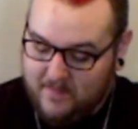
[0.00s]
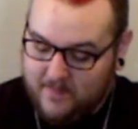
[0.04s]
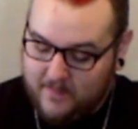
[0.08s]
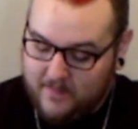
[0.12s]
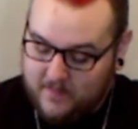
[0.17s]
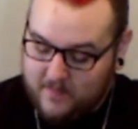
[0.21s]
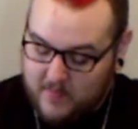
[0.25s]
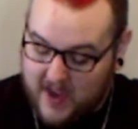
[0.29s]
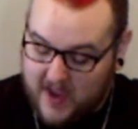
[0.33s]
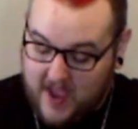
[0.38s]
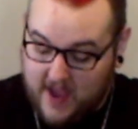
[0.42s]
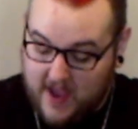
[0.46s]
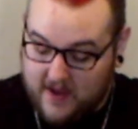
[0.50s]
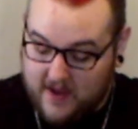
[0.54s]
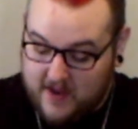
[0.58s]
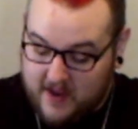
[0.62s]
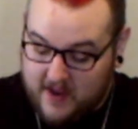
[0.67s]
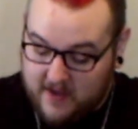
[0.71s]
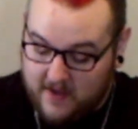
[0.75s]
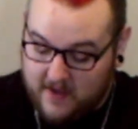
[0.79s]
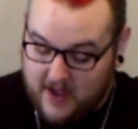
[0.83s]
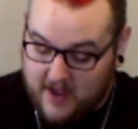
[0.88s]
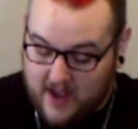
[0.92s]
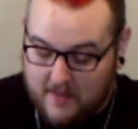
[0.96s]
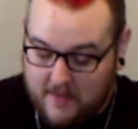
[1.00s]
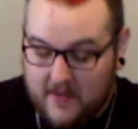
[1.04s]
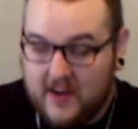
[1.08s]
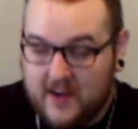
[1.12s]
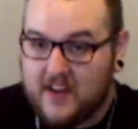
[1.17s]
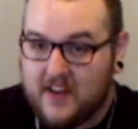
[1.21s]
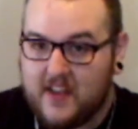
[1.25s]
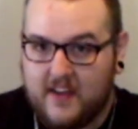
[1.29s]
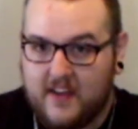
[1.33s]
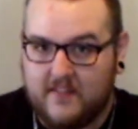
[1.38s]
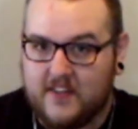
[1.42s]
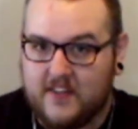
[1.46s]
But yeah, you know, I'm going
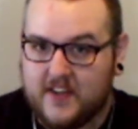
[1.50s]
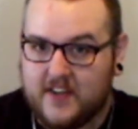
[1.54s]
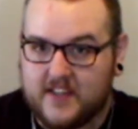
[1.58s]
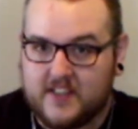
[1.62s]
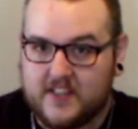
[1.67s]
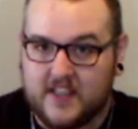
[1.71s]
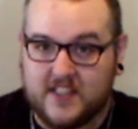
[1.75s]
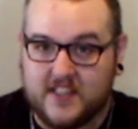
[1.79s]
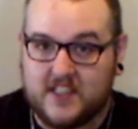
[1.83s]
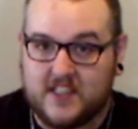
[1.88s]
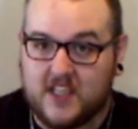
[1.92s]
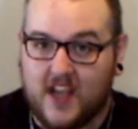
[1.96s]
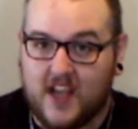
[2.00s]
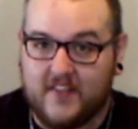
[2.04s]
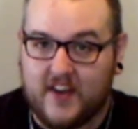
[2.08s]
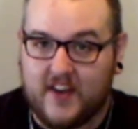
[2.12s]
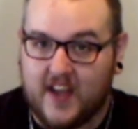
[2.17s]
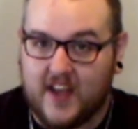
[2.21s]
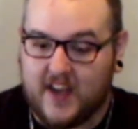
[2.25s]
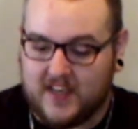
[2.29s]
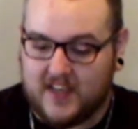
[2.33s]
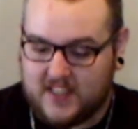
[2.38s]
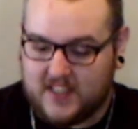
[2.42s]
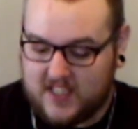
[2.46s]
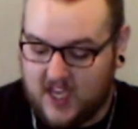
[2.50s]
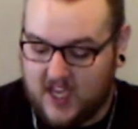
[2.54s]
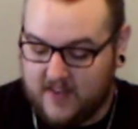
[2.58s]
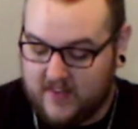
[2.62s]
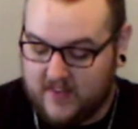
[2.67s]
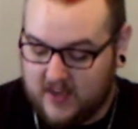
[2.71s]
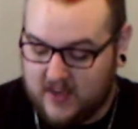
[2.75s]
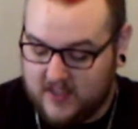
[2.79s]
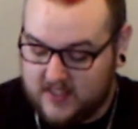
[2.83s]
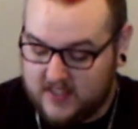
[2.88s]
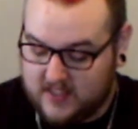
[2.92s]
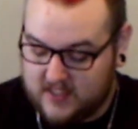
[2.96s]
to give this a 7 out of
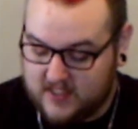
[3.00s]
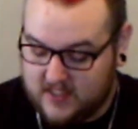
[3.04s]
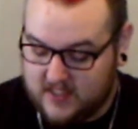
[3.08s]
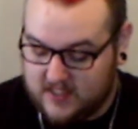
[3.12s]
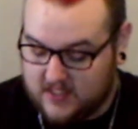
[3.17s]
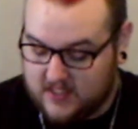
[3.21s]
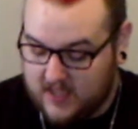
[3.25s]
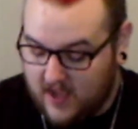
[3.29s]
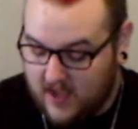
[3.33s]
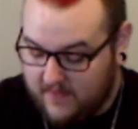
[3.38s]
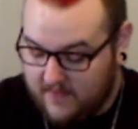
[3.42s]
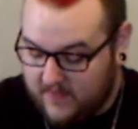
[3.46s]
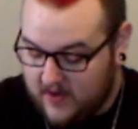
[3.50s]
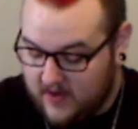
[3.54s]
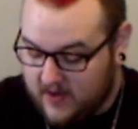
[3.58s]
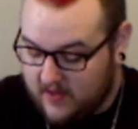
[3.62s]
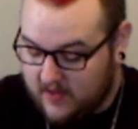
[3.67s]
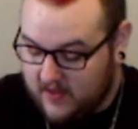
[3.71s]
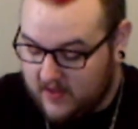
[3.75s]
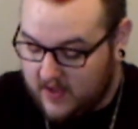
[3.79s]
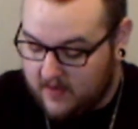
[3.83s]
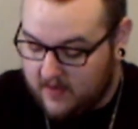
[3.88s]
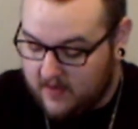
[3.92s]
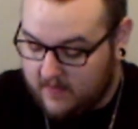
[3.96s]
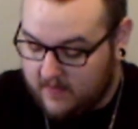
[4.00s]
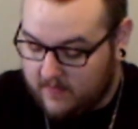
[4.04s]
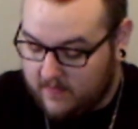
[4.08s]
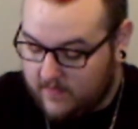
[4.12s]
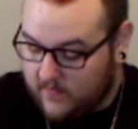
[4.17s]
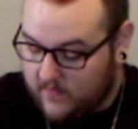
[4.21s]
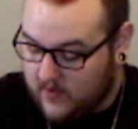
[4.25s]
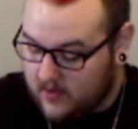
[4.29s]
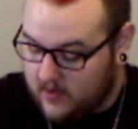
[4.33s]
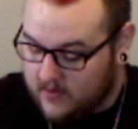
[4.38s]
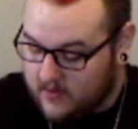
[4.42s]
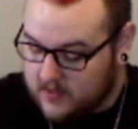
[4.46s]
7. This is definitely
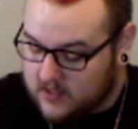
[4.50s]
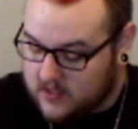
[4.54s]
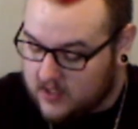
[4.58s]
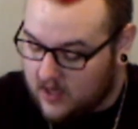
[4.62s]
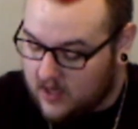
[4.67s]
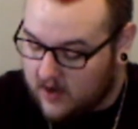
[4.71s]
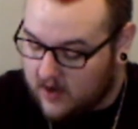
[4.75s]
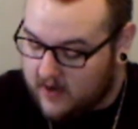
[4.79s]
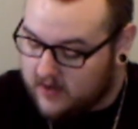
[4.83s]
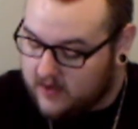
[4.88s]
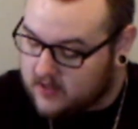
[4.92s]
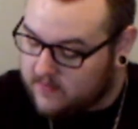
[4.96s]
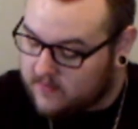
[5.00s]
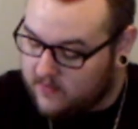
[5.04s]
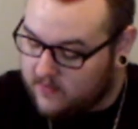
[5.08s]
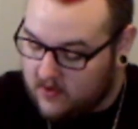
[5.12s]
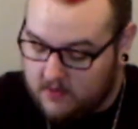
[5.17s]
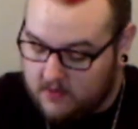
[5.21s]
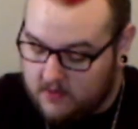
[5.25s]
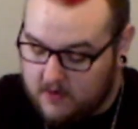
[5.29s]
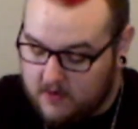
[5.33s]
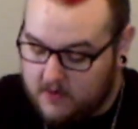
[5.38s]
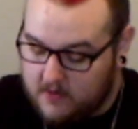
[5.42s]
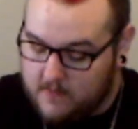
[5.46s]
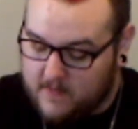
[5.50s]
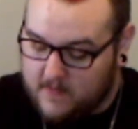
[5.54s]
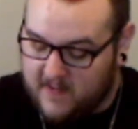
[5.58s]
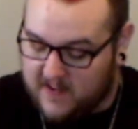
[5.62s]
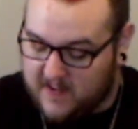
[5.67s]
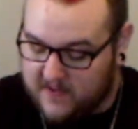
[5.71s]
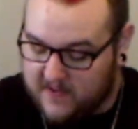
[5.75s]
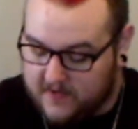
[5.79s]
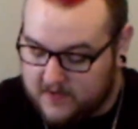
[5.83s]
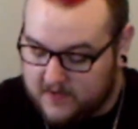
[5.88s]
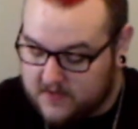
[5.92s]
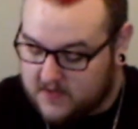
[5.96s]
full stars, full
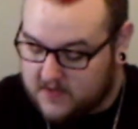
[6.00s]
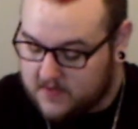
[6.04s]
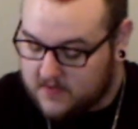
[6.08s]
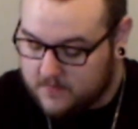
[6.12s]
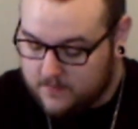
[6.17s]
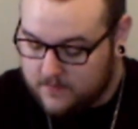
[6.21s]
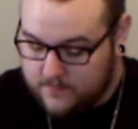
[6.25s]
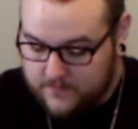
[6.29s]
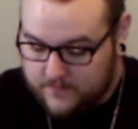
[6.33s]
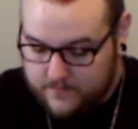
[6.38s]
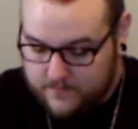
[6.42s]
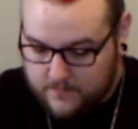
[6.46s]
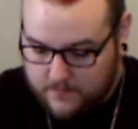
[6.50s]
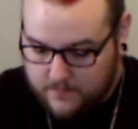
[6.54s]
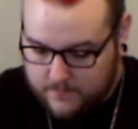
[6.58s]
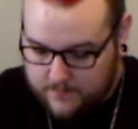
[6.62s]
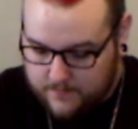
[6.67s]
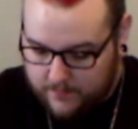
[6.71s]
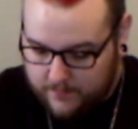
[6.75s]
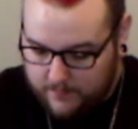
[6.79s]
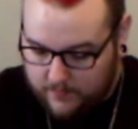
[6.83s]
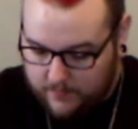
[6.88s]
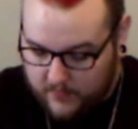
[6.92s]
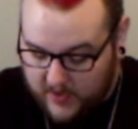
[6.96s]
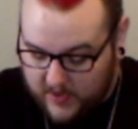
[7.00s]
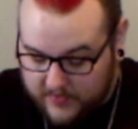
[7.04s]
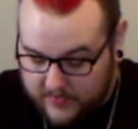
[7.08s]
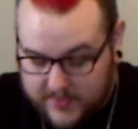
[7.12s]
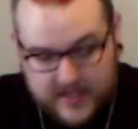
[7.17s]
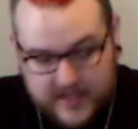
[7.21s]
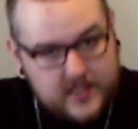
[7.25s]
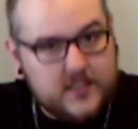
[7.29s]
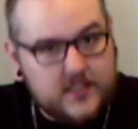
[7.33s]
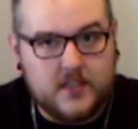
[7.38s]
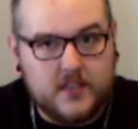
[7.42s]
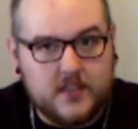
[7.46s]
reviews.
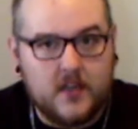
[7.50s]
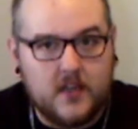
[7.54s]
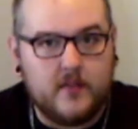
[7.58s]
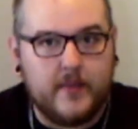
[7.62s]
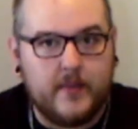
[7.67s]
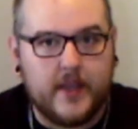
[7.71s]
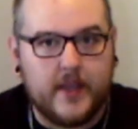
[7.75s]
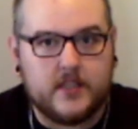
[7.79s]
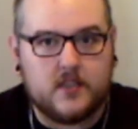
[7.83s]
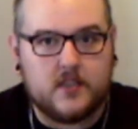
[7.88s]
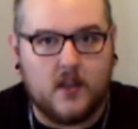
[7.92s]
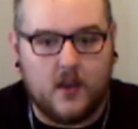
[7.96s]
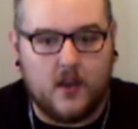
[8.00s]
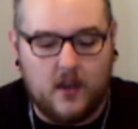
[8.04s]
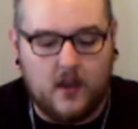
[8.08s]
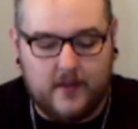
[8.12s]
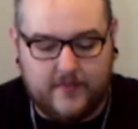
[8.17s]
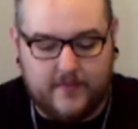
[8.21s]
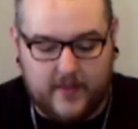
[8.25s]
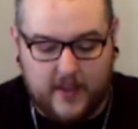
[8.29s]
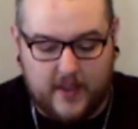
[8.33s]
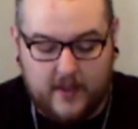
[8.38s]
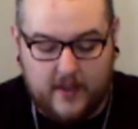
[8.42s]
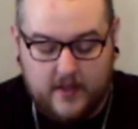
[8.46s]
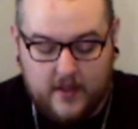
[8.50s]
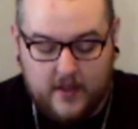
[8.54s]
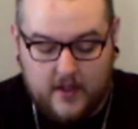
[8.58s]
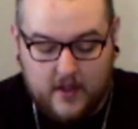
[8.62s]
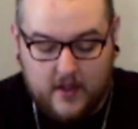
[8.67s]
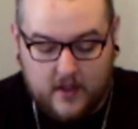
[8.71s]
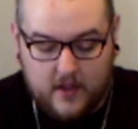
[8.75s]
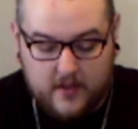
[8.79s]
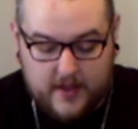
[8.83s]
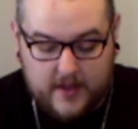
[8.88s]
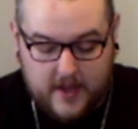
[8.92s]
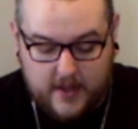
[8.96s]
This is their best coffee.
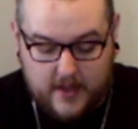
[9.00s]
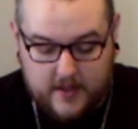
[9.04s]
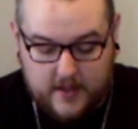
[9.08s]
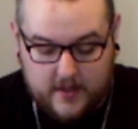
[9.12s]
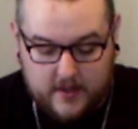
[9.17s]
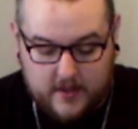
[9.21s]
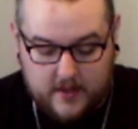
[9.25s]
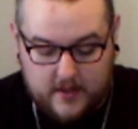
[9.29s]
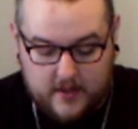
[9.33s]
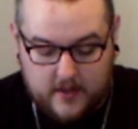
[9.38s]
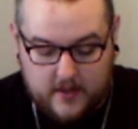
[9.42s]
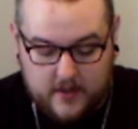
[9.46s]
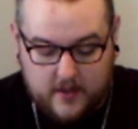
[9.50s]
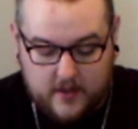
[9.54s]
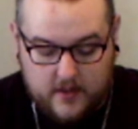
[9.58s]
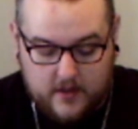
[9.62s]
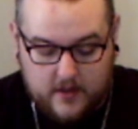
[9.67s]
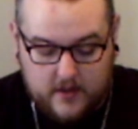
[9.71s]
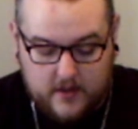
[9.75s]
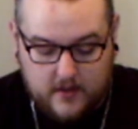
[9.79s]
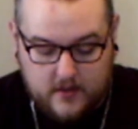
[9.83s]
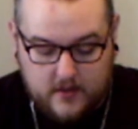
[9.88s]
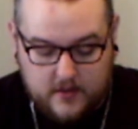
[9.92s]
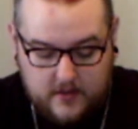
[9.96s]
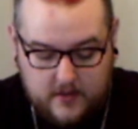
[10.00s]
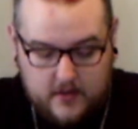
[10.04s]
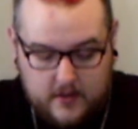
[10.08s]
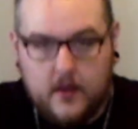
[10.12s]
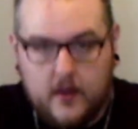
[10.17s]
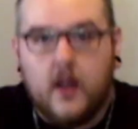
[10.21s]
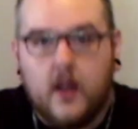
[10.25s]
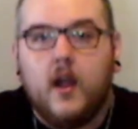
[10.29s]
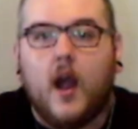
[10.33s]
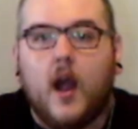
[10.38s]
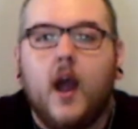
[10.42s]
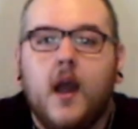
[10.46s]
Like,
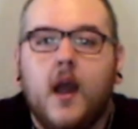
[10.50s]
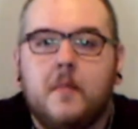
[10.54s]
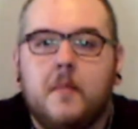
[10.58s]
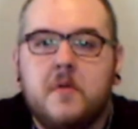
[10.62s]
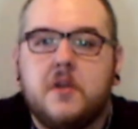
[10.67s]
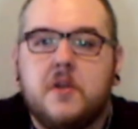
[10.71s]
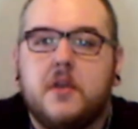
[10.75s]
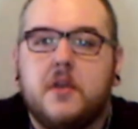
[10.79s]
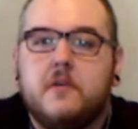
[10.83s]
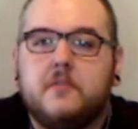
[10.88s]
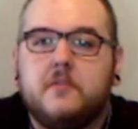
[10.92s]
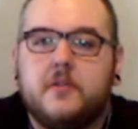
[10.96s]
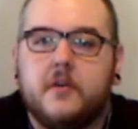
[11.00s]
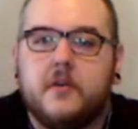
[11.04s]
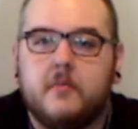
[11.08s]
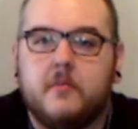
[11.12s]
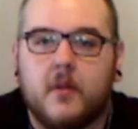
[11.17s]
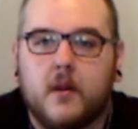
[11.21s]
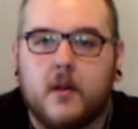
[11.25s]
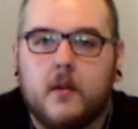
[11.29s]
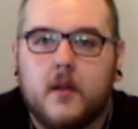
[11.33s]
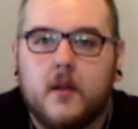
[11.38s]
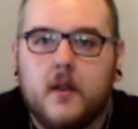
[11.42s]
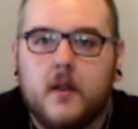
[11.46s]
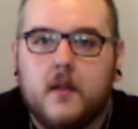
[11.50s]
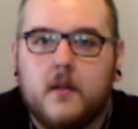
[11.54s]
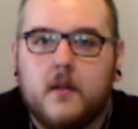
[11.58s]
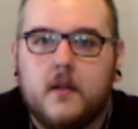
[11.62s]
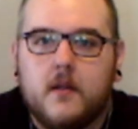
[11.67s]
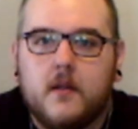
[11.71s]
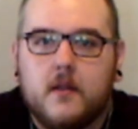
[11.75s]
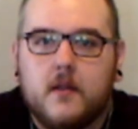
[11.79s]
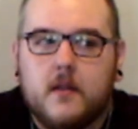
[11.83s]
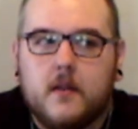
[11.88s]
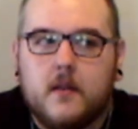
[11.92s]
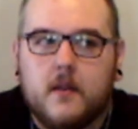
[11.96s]
I'm a YouTuber.
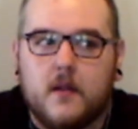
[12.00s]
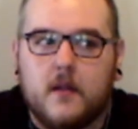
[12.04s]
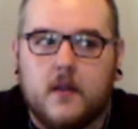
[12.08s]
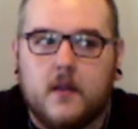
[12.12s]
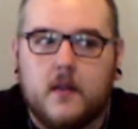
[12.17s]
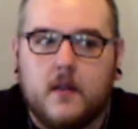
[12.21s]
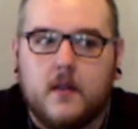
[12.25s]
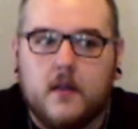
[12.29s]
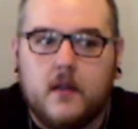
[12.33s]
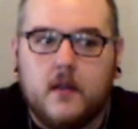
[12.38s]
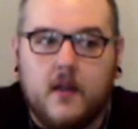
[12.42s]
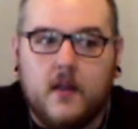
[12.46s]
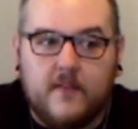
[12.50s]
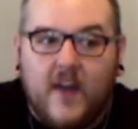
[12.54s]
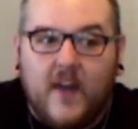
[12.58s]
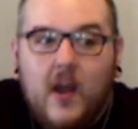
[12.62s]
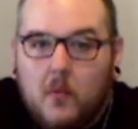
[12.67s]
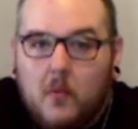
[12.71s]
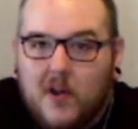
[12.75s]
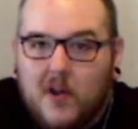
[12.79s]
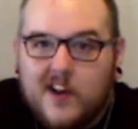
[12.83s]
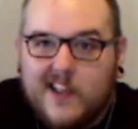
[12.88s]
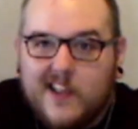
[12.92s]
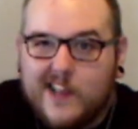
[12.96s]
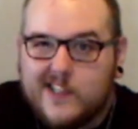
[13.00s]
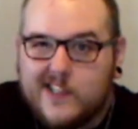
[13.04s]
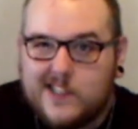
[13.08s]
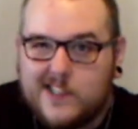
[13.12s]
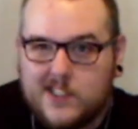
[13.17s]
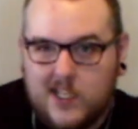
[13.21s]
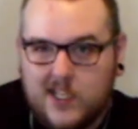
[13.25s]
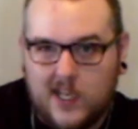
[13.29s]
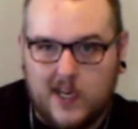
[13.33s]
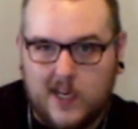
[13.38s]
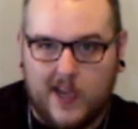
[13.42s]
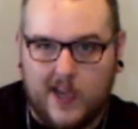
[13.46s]
If I want to get
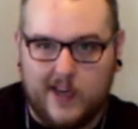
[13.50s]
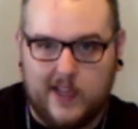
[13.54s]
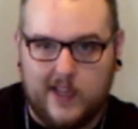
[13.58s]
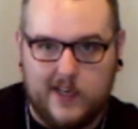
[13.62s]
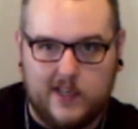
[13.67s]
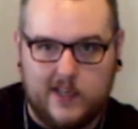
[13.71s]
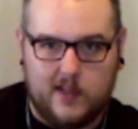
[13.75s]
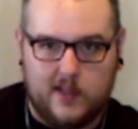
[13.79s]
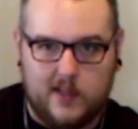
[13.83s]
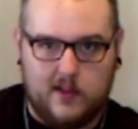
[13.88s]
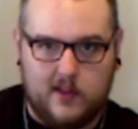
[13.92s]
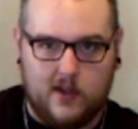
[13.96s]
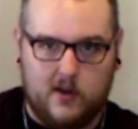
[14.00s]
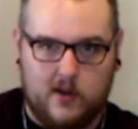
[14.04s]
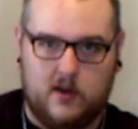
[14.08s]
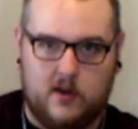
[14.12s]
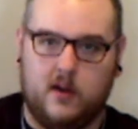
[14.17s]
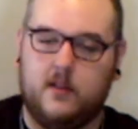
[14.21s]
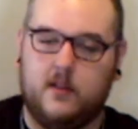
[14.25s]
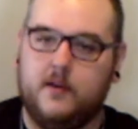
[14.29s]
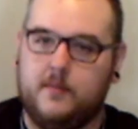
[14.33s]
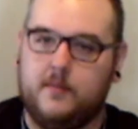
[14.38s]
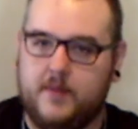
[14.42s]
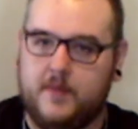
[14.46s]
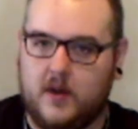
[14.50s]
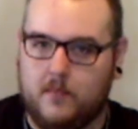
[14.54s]
seen, I need to learn a little bit of